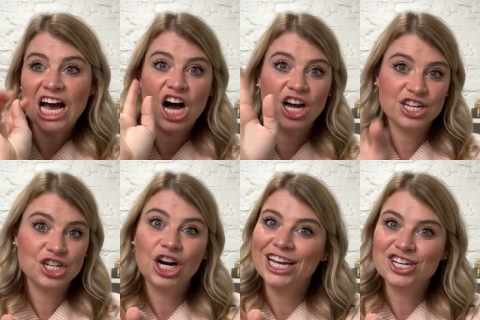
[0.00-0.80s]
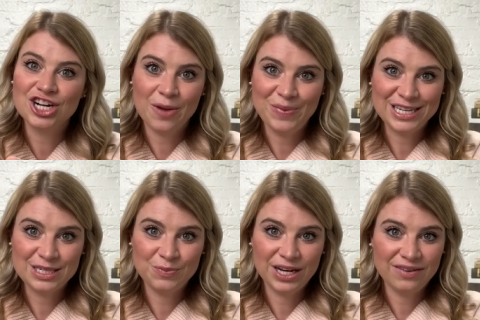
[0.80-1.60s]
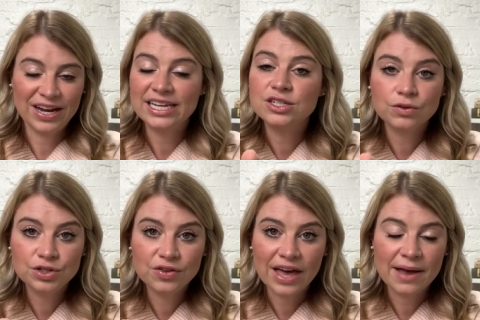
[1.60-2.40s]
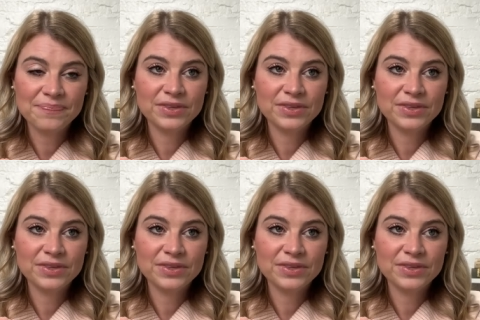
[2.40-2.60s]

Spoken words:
on a Target shopping spree, right? Don't do that.